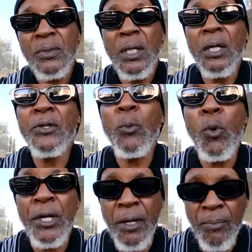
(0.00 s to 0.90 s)
under
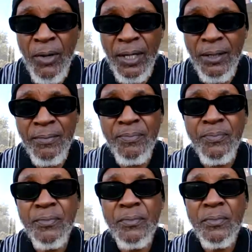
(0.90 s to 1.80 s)
one umbrella.
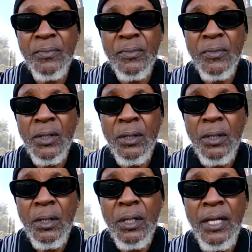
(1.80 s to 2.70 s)

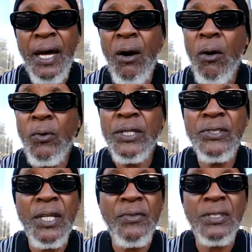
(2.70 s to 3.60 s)
And I always
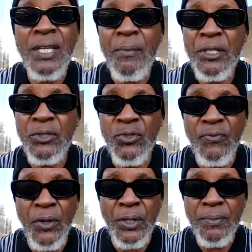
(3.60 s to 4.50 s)
say this, I'm an
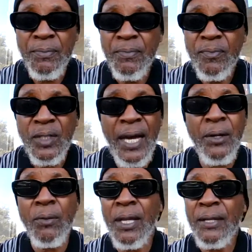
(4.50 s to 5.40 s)
introvert. I
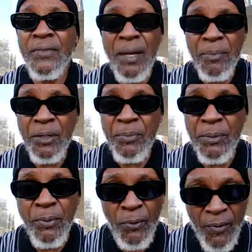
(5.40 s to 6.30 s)
don't like that many
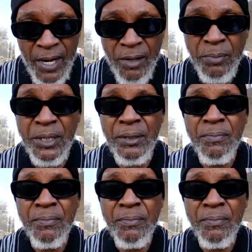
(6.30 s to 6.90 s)
people around me.